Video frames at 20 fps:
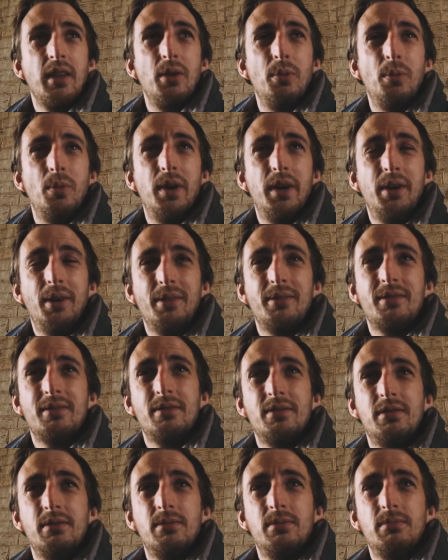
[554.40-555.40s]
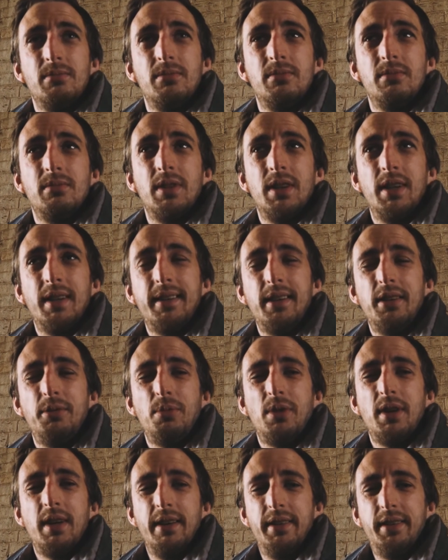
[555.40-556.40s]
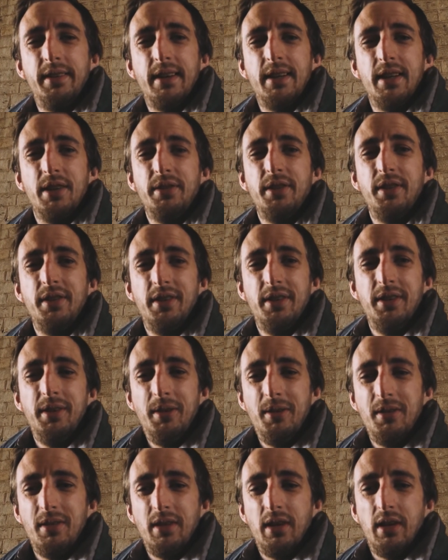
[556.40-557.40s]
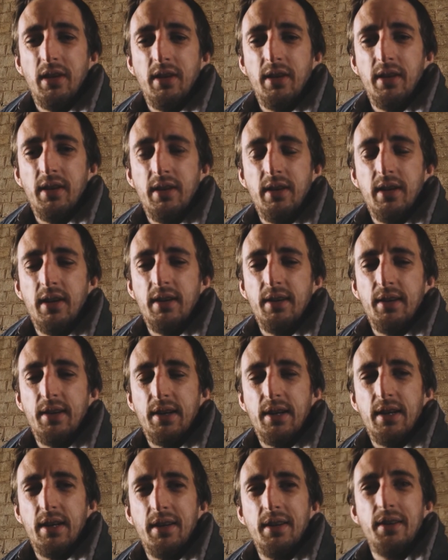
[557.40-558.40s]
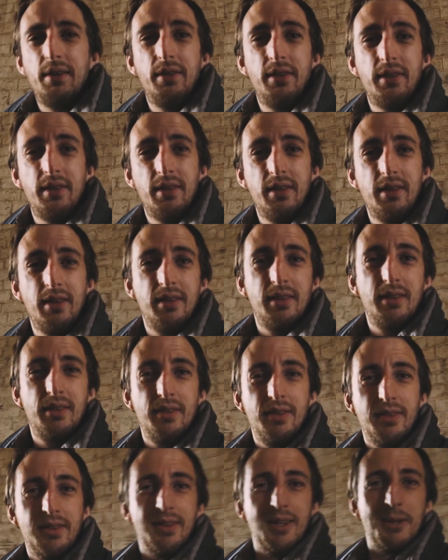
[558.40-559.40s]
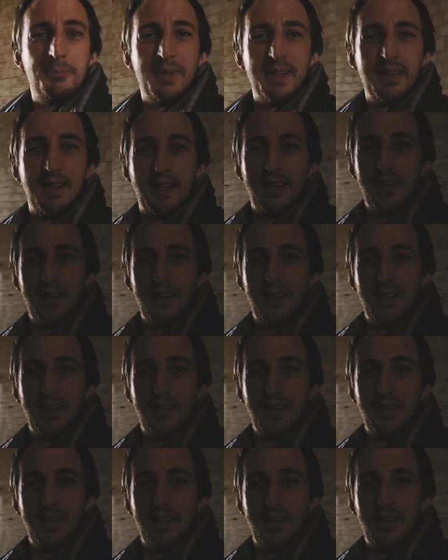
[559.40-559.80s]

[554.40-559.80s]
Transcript: Well, I did what I set out to do and slept in here